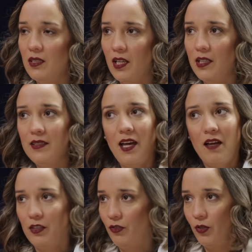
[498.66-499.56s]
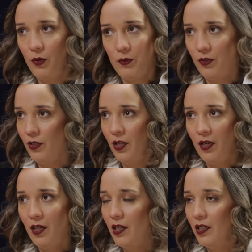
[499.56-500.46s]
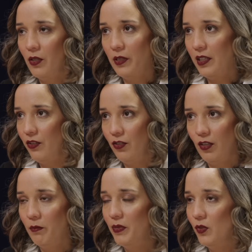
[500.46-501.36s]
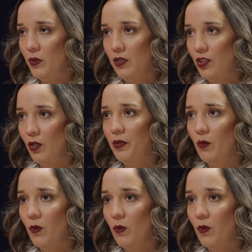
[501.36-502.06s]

studies haven't shown any correlation between G L P